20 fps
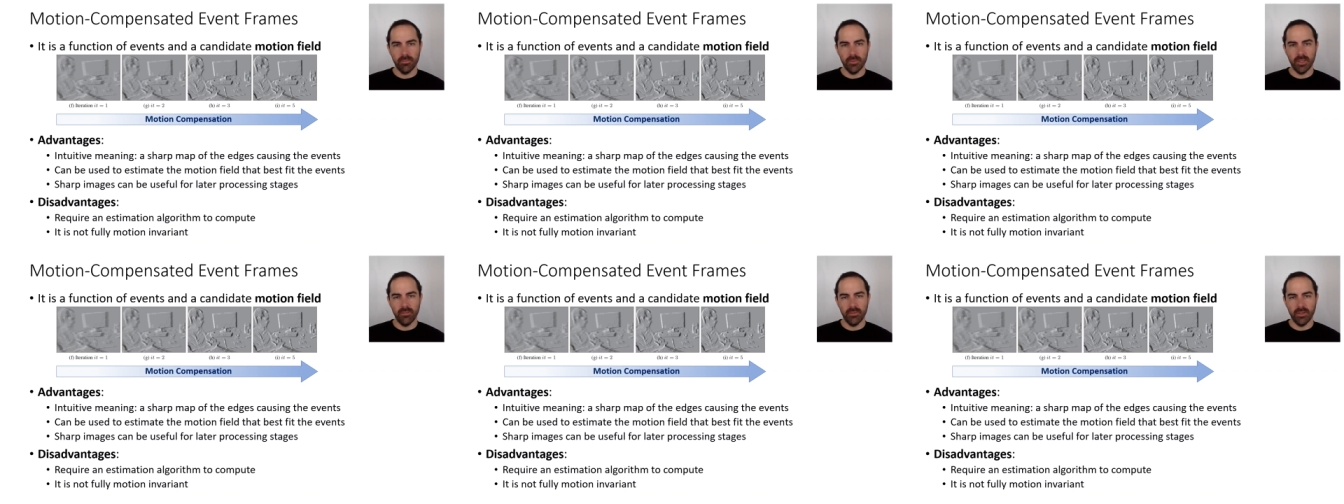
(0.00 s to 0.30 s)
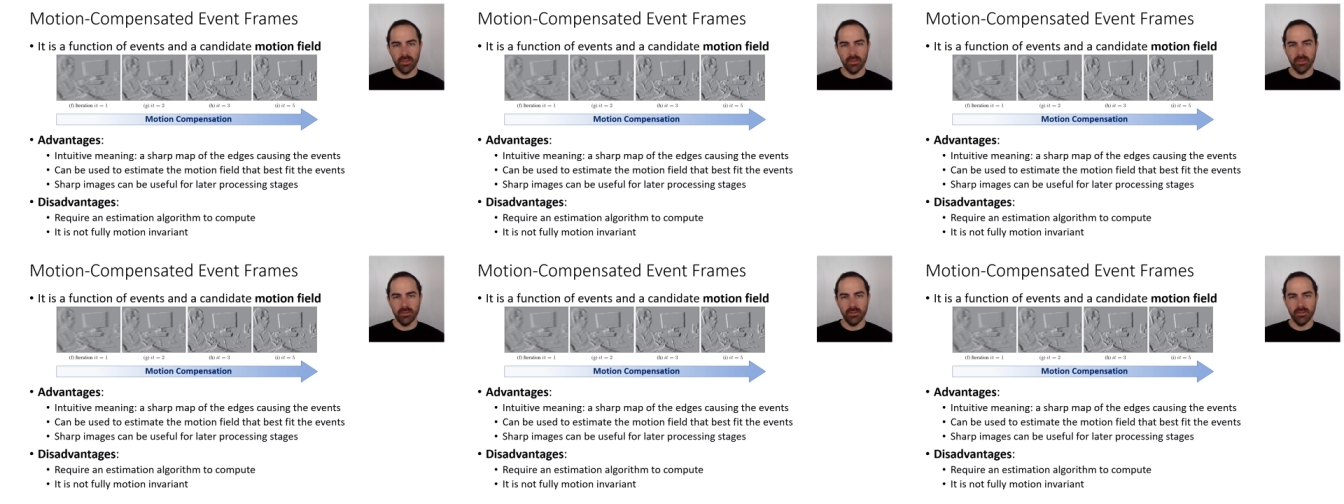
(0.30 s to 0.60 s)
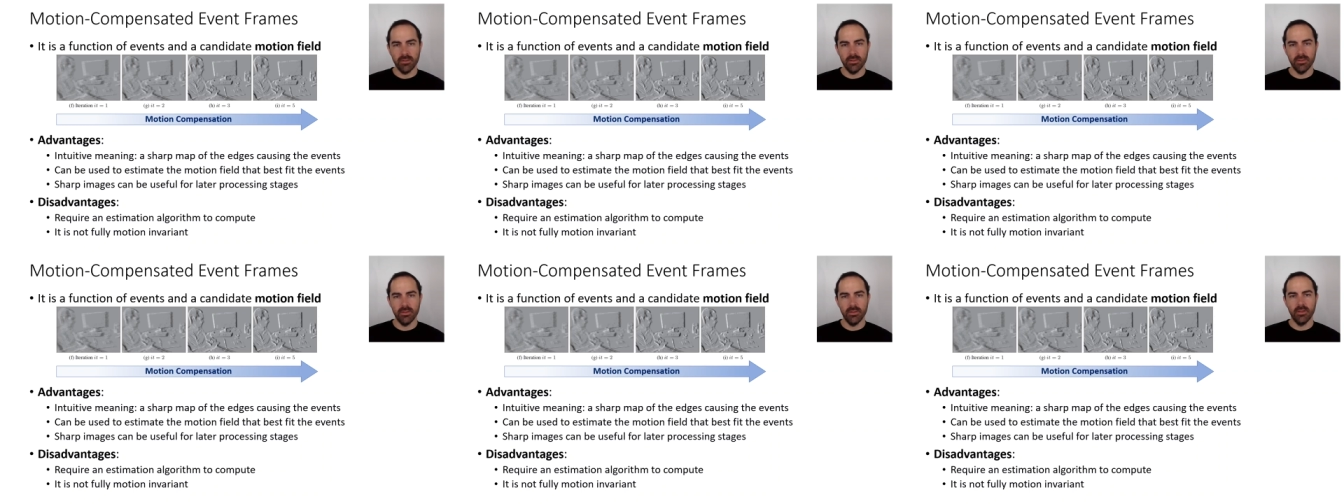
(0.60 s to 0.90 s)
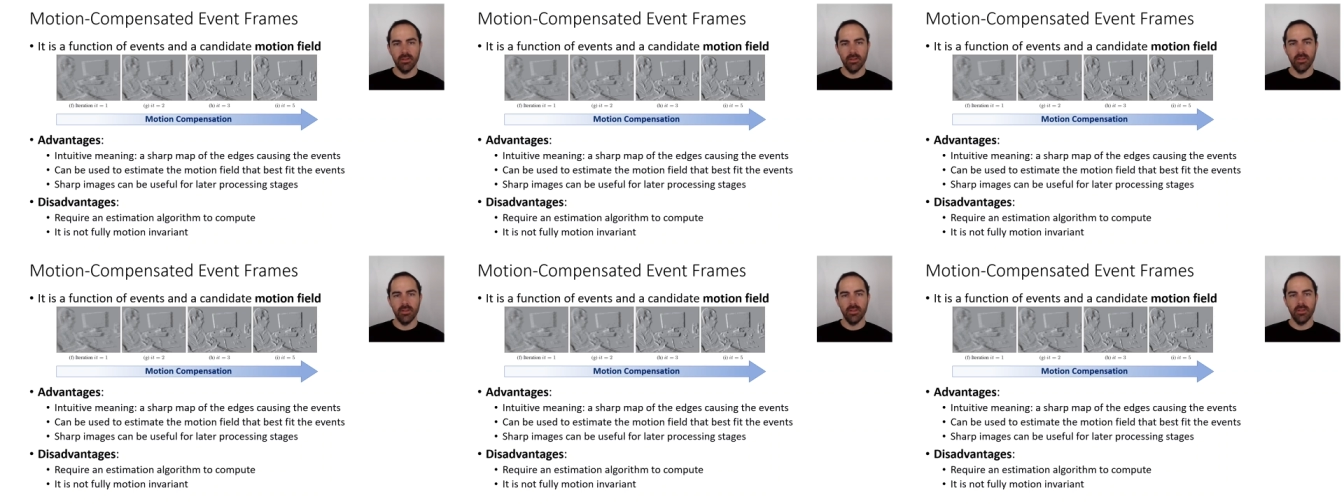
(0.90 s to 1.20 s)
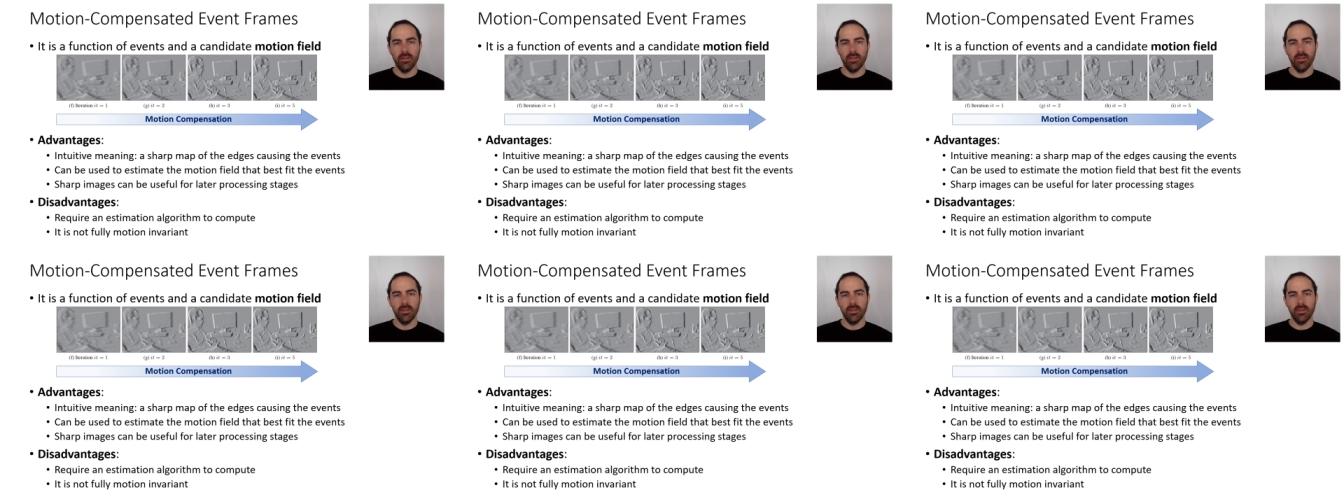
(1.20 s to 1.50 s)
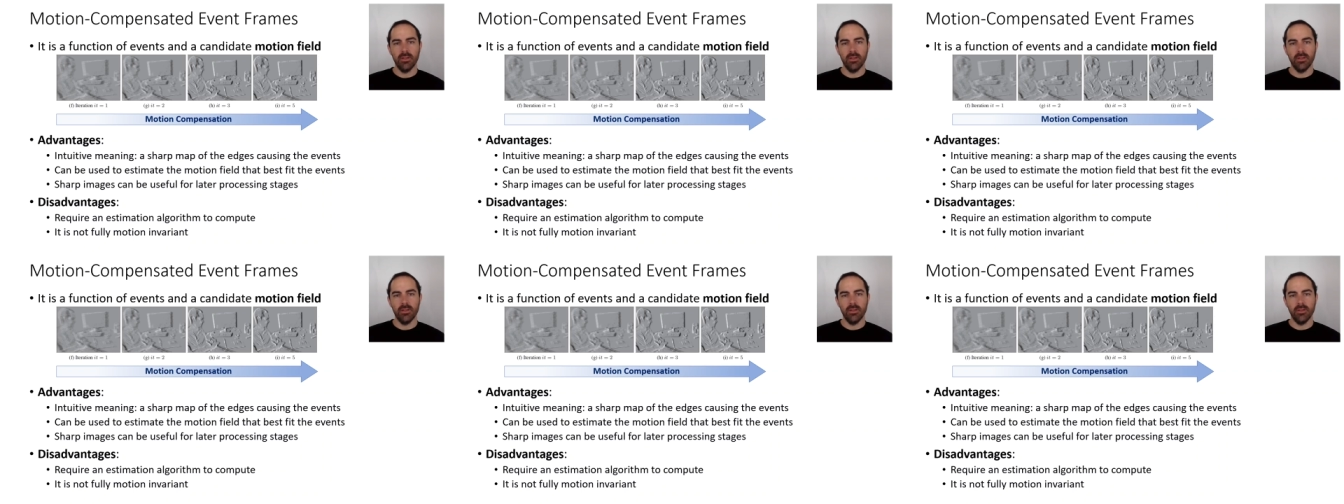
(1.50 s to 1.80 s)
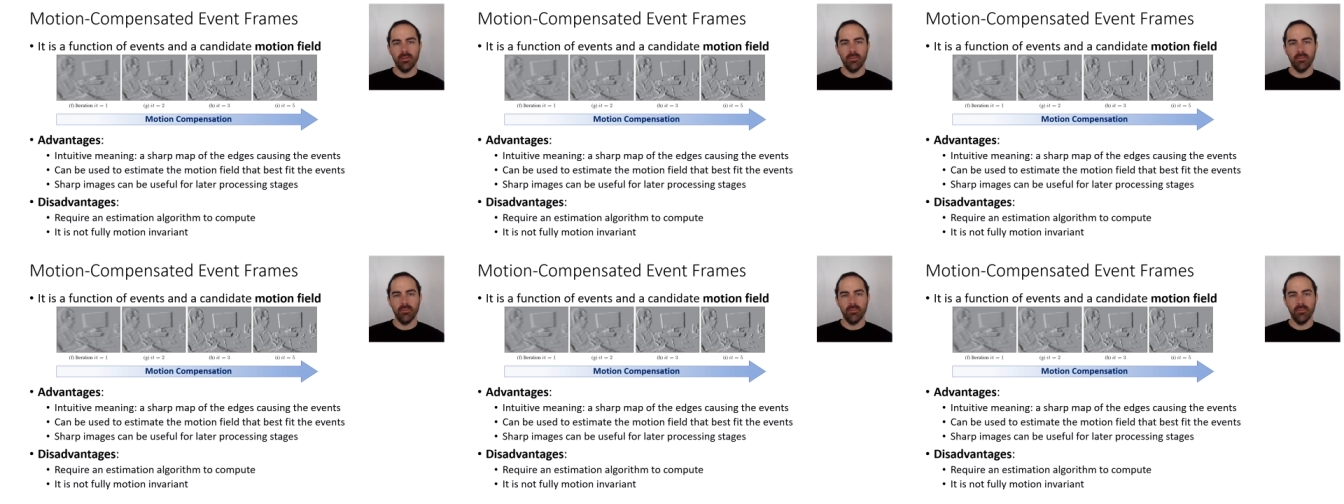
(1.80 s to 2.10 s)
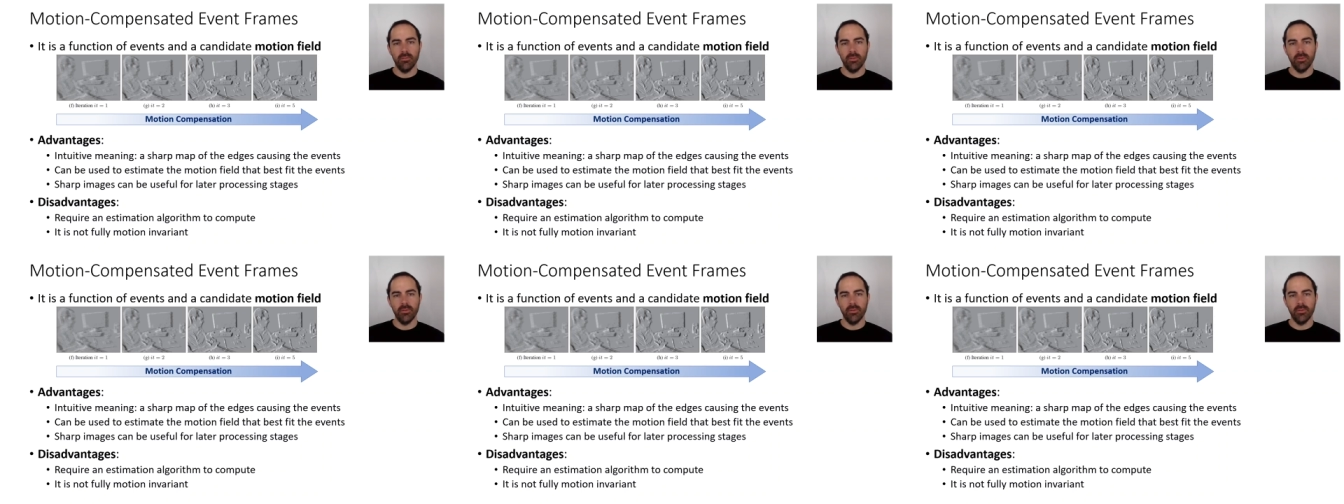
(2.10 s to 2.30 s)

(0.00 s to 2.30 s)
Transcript: event um,